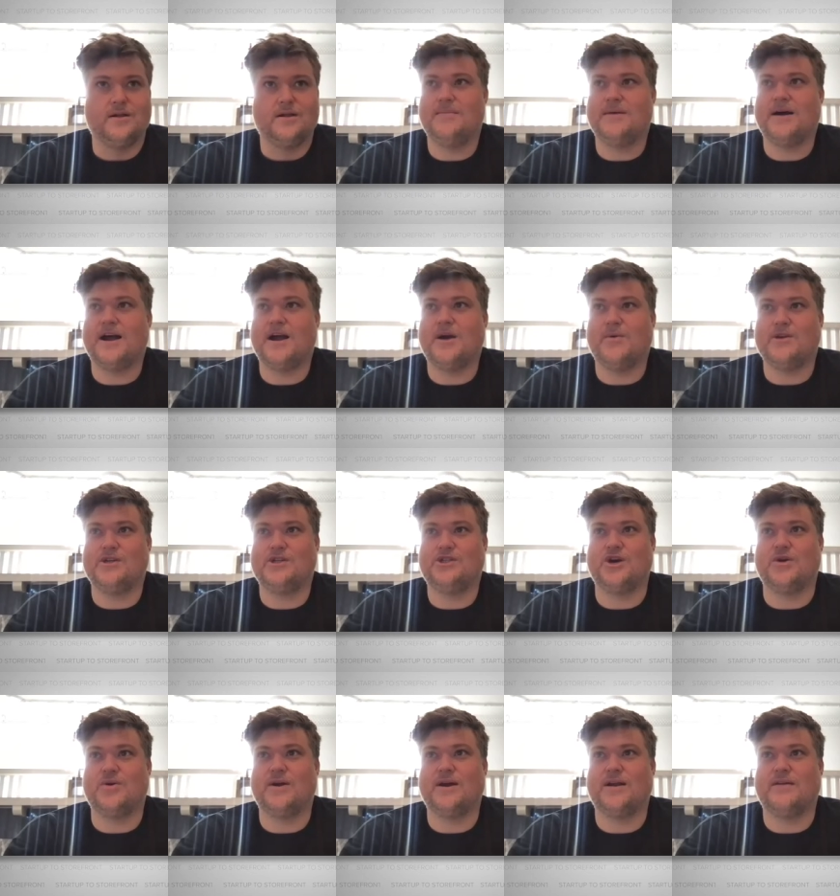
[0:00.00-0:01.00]
i always
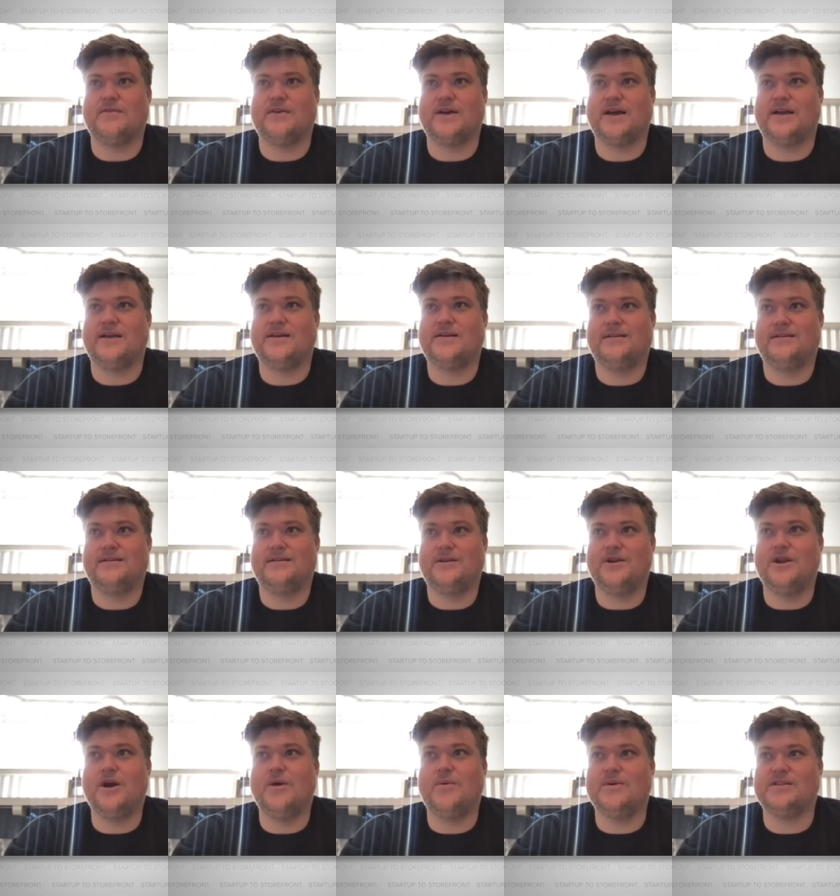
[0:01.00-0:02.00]
joke kind of like
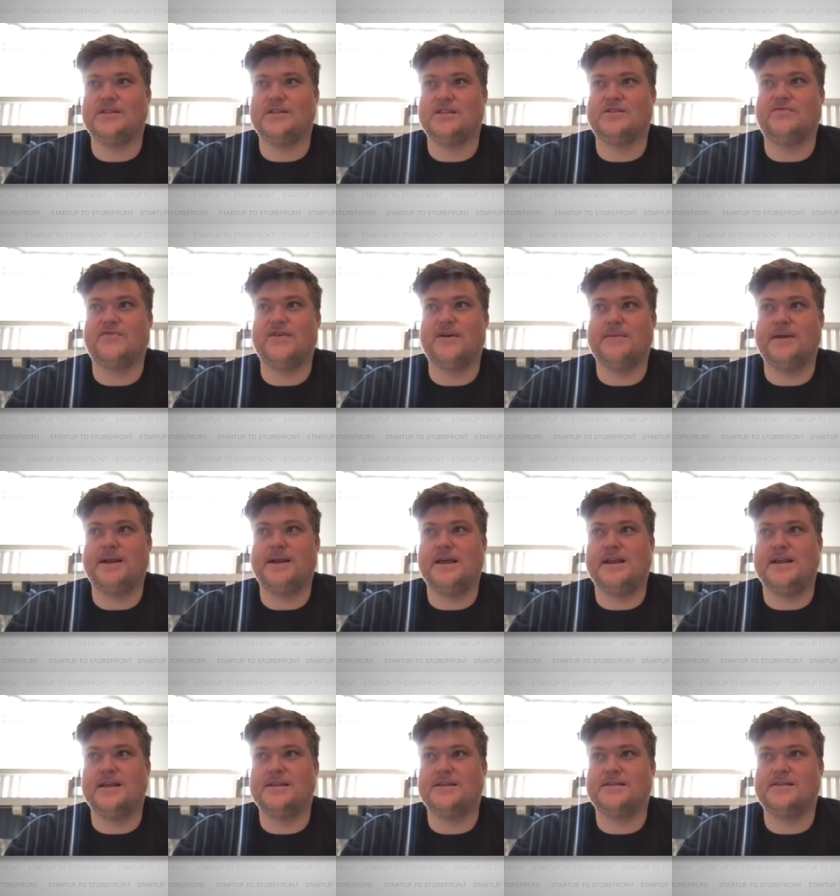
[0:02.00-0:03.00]
no one's as
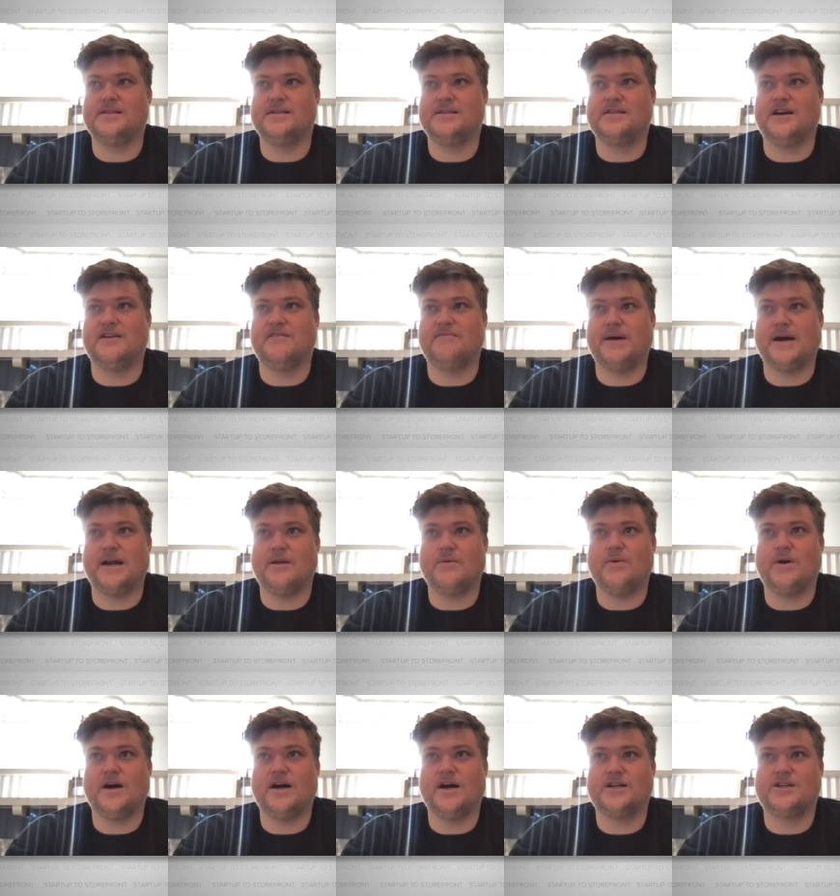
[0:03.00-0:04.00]
feminine as Dove body
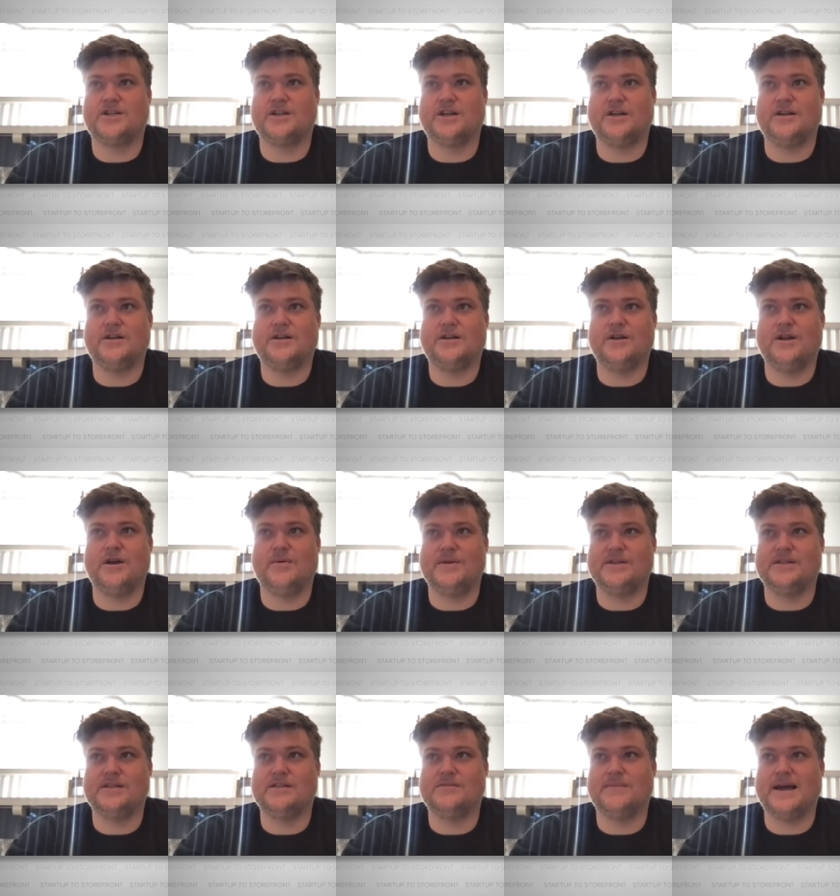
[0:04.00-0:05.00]
wash and no
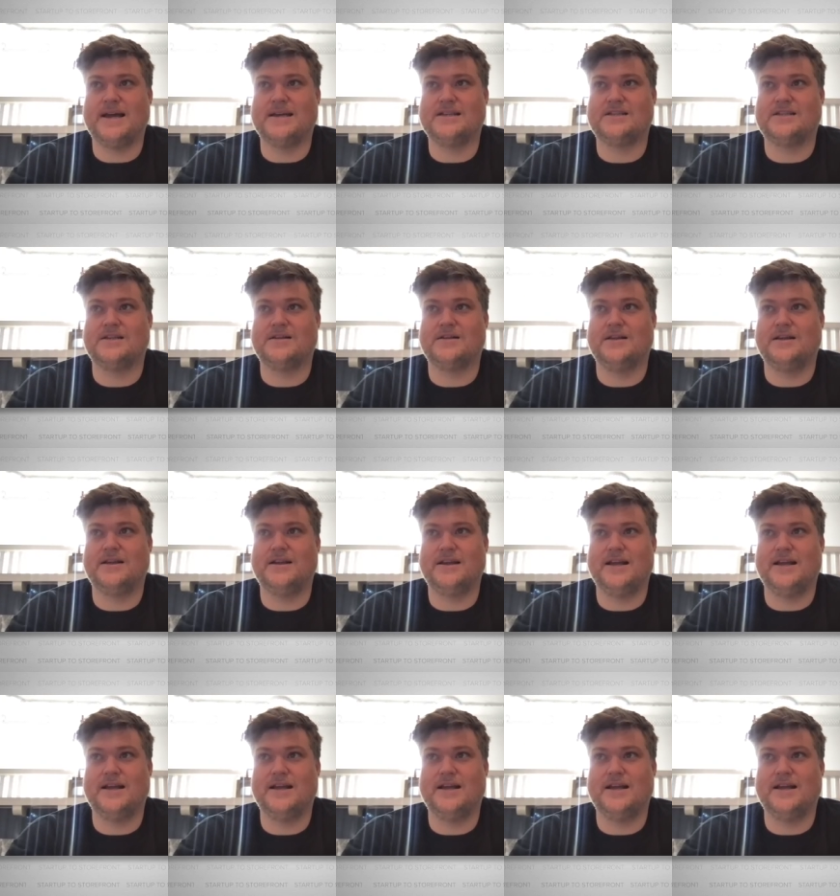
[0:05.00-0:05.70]
one's as masculine